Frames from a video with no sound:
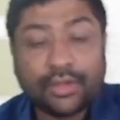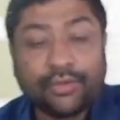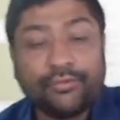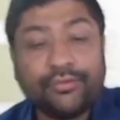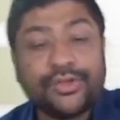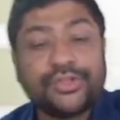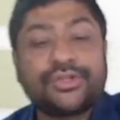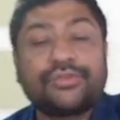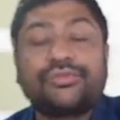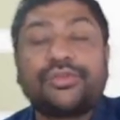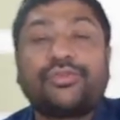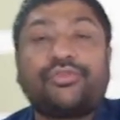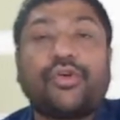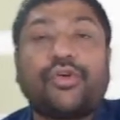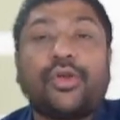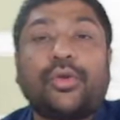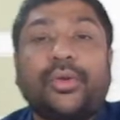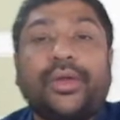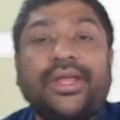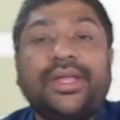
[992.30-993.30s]
Which of the
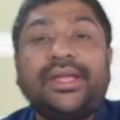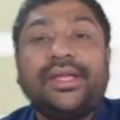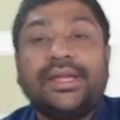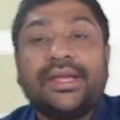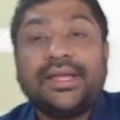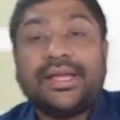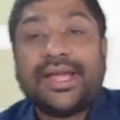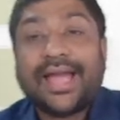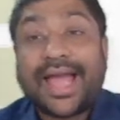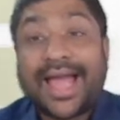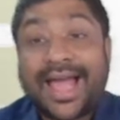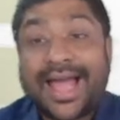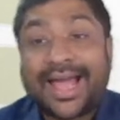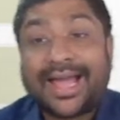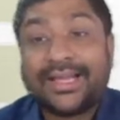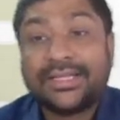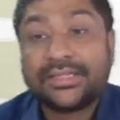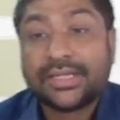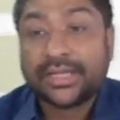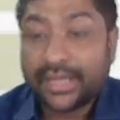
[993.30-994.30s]
following
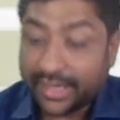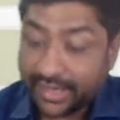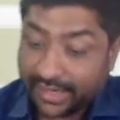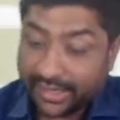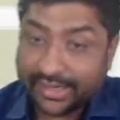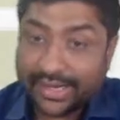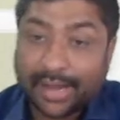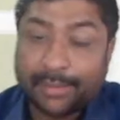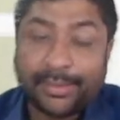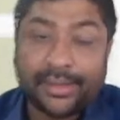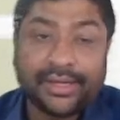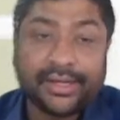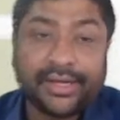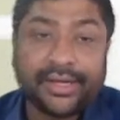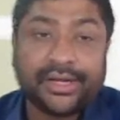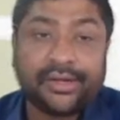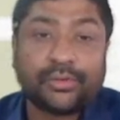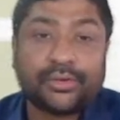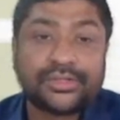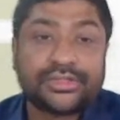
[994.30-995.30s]
has, again, diabetic
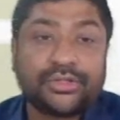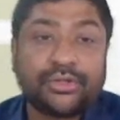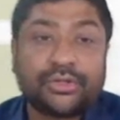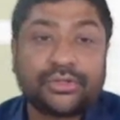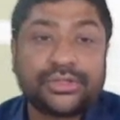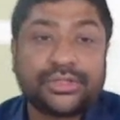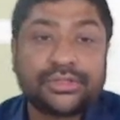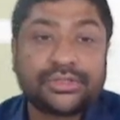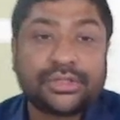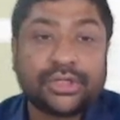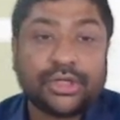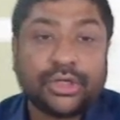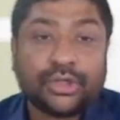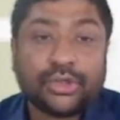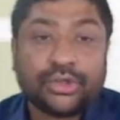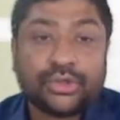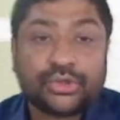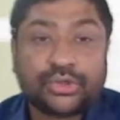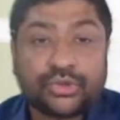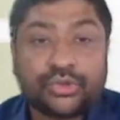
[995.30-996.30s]
ketoacidosis,
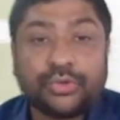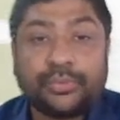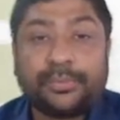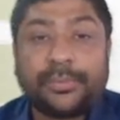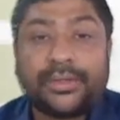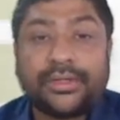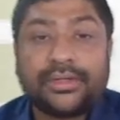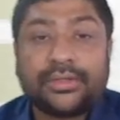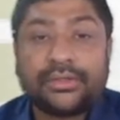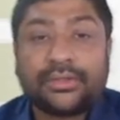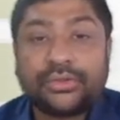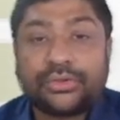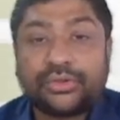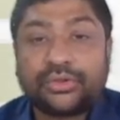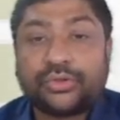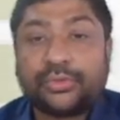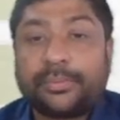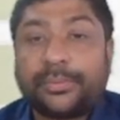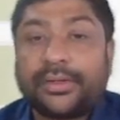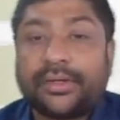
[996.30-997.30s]
super
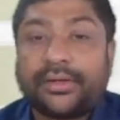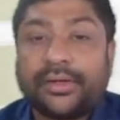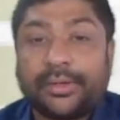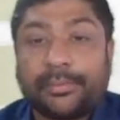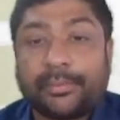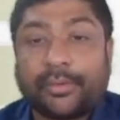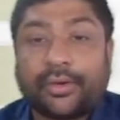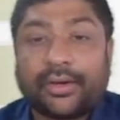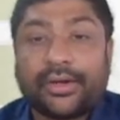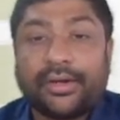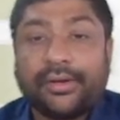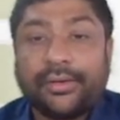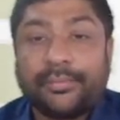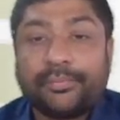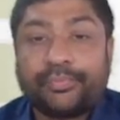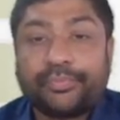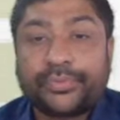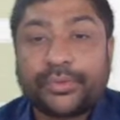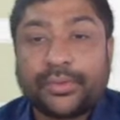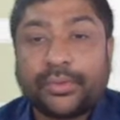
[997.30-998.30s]
important.
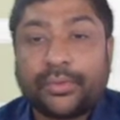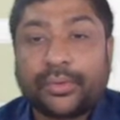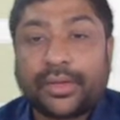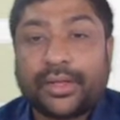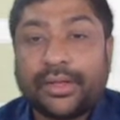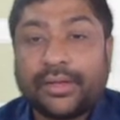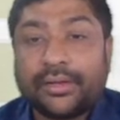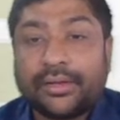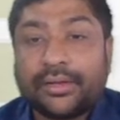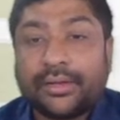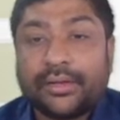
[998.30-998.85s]
Okay.